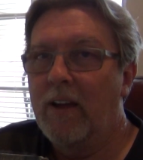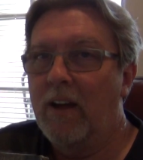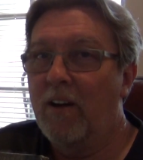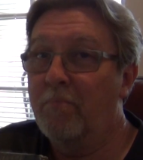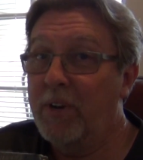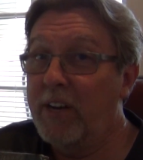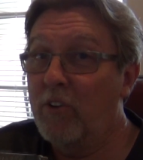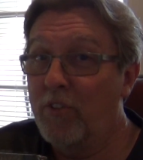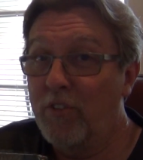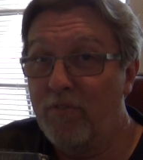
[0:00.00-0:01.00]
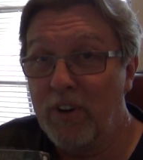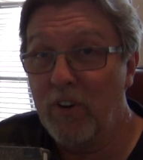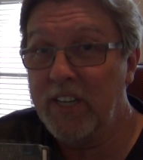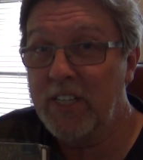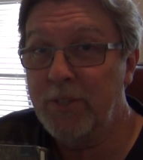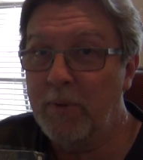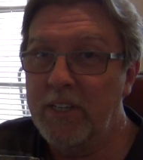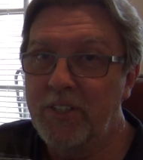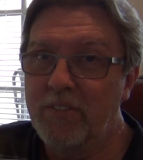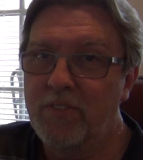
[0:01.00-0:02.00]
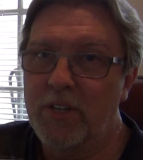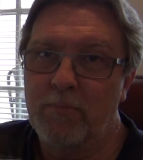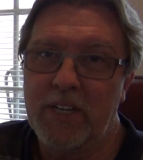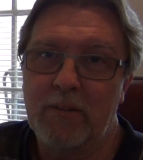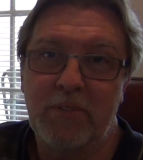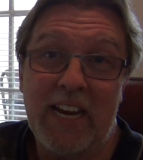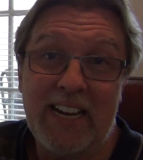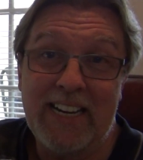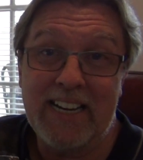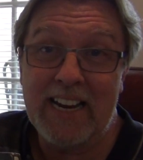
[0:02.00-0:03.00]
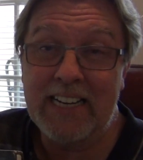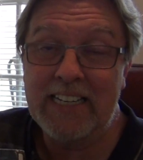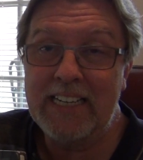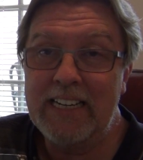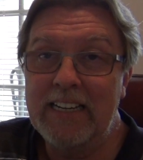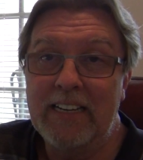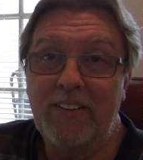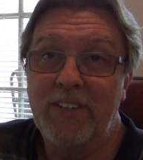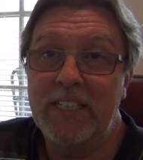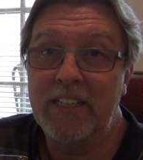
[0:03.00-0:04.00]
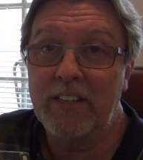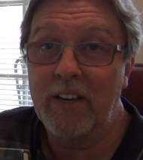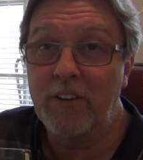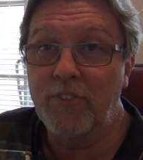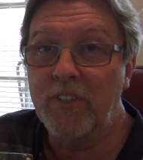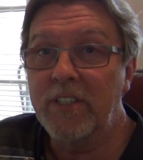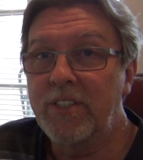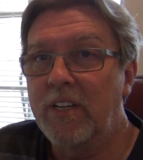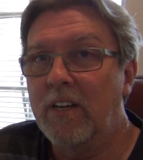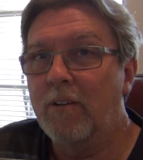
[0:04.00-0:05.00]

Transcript: but I know they're very expensive, sometimes 80, 90, even into the hundreds.